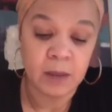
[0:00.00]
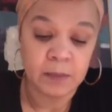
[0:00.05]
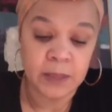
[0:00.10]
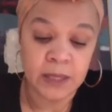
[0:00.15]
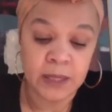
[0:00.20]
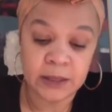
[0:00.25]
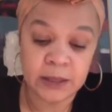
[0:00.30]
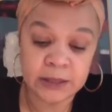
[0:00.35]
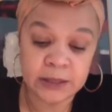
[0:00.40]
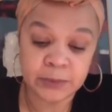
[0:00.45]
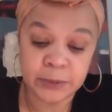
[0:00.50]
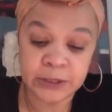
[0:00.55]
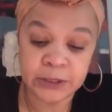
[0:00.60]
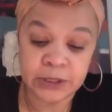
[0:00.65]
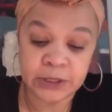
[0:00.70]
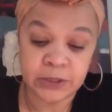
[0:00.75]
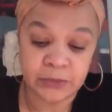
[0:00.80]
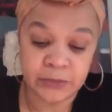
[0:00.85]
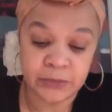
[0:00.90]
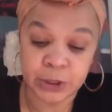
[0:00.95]
Because
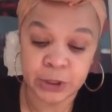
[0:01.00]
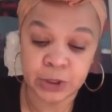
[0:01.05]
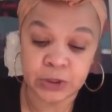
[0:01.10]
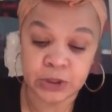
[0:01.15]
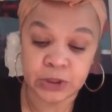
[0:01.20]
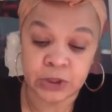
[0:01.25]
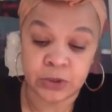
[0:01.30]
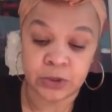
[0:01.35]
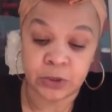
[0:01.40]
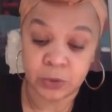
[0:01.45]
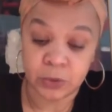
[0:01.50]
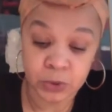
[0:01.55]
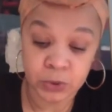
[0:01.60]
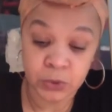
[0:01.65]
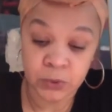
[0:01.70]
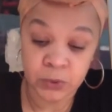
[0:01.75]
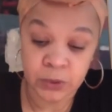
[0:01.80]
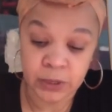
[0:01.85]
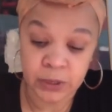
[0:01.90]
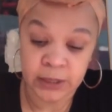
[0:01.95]
prison officials are
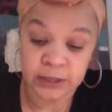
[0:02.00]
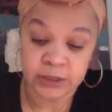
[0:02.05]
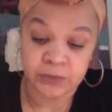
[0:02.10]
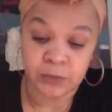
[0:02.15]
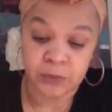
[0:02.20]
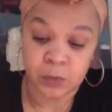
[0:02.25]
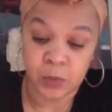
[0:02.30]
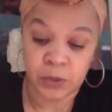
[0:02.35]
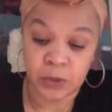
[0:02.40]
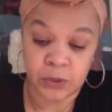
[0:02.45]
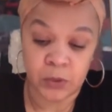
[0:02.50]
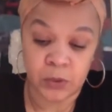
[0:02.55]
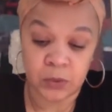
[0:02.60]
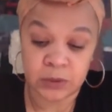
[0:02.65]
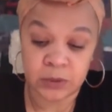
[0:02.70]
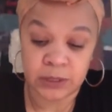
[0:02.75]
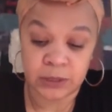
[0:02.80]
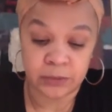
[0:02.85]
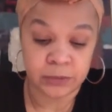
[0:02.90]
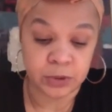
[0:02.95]
notorious for
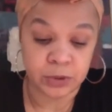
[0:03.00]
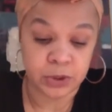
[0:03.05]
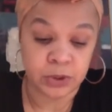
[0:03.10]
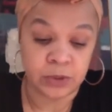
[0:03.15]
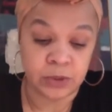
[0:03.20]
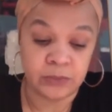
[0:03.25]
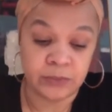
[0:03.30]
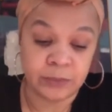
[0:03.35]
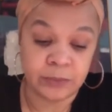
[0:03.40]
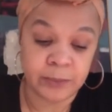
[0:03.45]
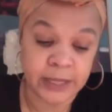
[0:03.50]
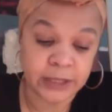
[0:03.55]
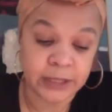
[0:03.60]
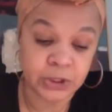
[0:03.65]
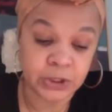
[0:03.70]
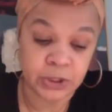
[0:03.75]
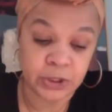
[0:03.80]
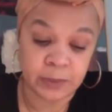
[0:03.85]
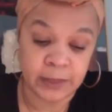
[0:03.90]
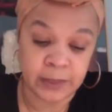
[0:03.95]
withholding crucial
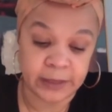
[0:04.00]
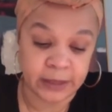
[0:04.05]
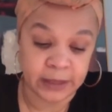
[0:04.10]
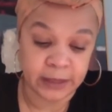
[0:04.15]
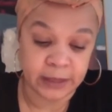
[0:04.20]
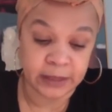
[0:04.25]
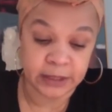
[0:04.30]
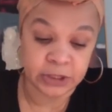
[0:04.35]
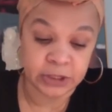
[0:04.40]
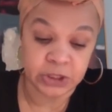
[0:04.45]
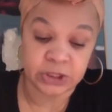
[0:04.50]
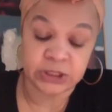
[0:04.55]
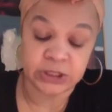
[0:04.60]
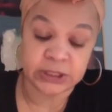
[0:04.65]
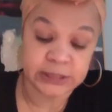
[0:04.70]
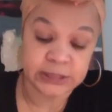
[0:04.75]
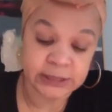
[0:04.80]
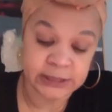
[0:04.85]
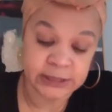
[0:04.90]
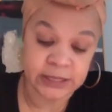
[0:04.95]
information about the conditions
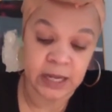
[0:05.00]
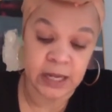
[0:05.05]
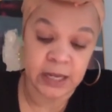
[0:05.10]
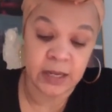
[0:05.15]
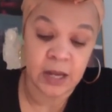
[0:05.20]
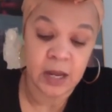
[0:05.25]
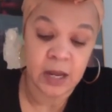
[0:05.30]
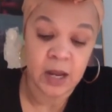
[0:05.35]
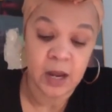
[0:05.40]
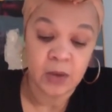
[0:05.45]
inside,